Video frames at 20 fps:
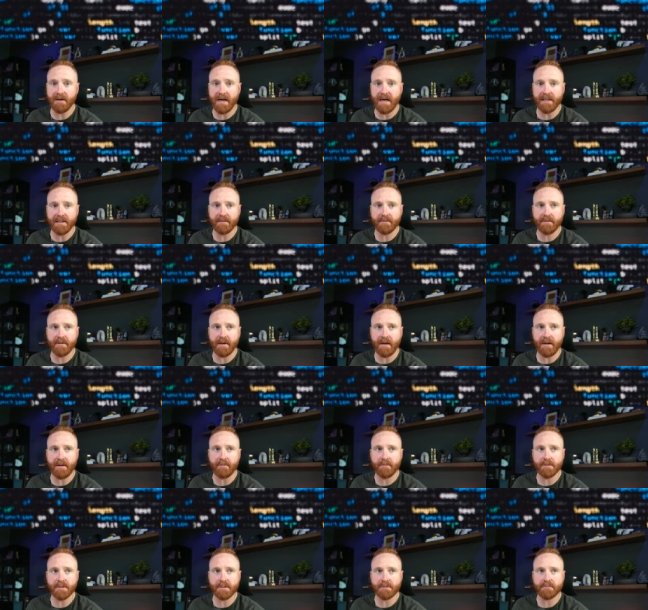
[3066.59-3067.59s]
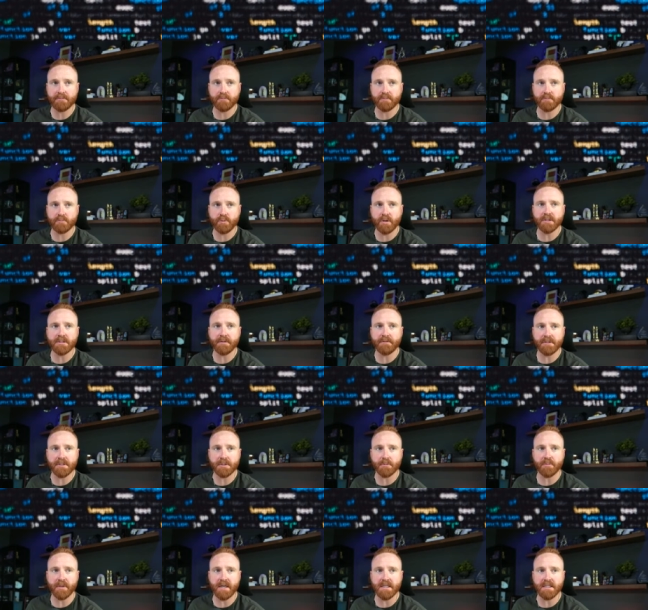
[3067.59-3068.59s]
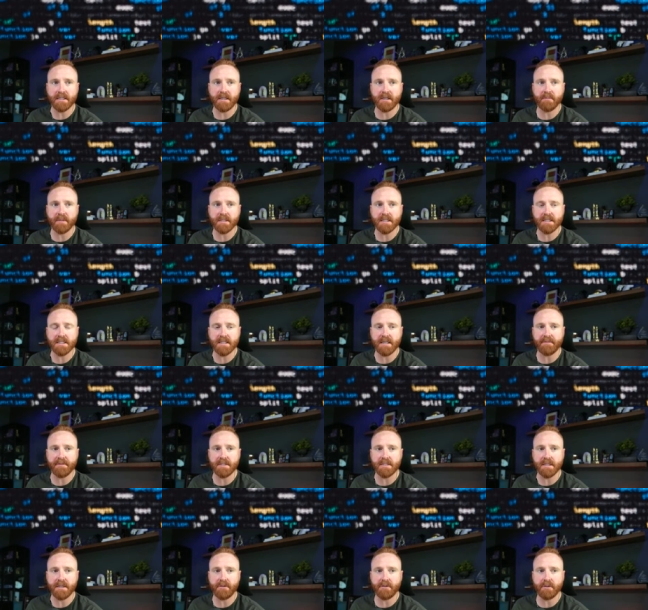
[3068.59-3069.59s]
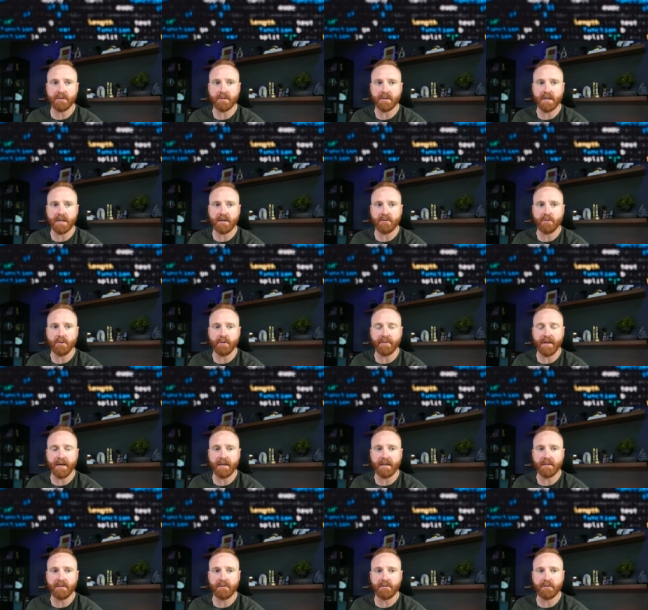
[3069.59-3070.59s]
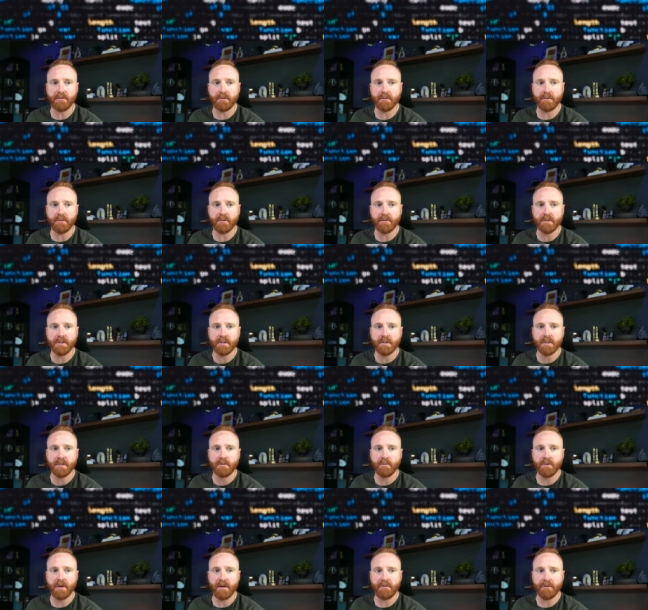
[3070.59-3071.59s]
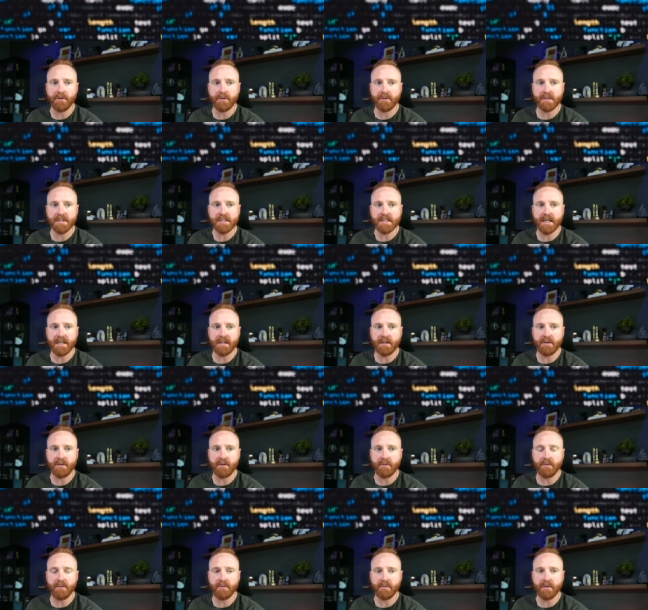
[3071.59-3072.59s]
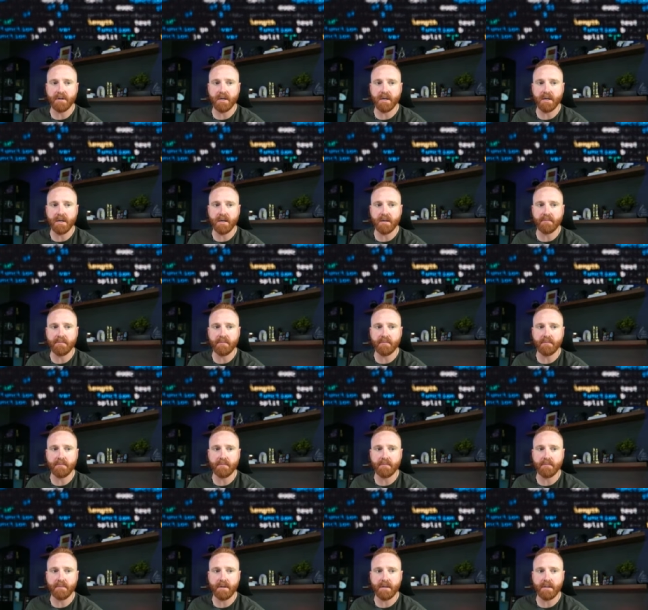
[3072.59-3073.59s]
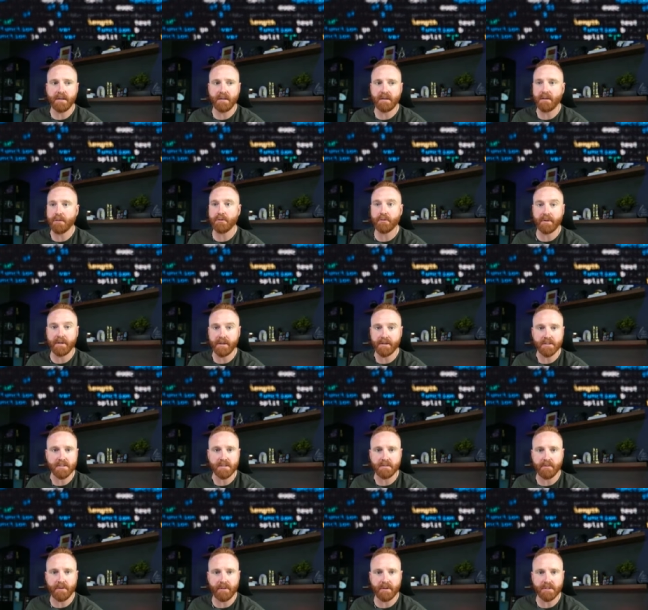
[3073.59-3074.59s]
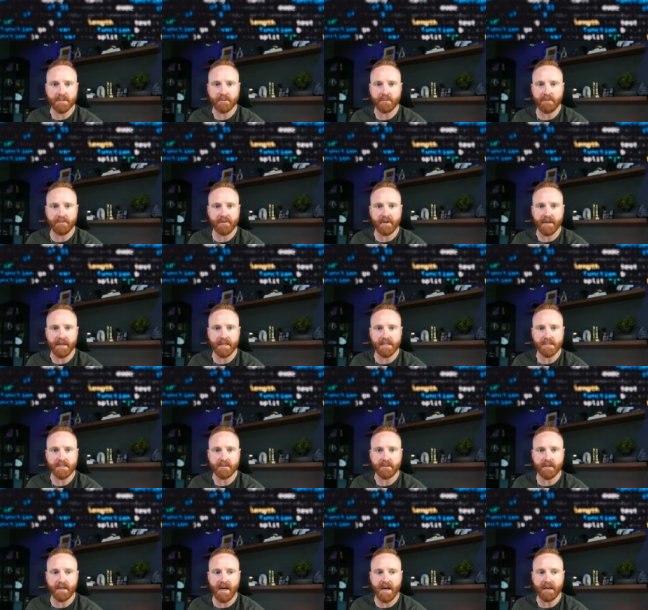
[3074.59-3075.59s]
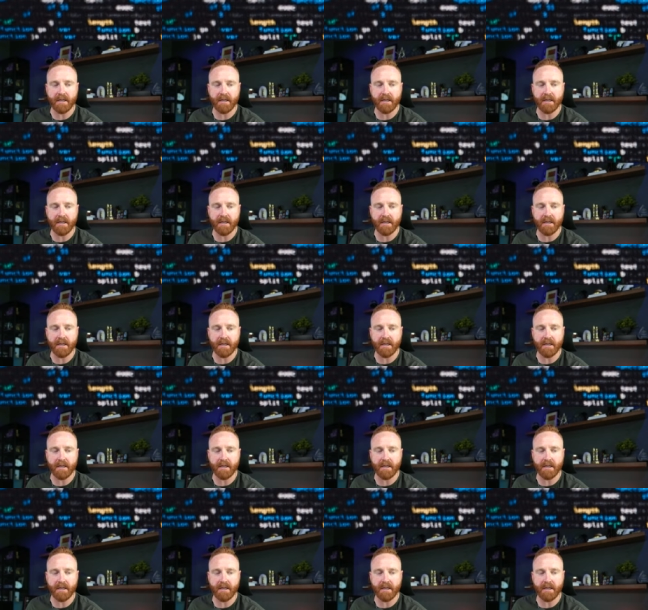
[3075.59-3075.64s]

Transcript: I I was relatively surprised to hear about the savings that you can kind of roll that into whatever you decide to do um, in the three years, whether it's a refinance or not.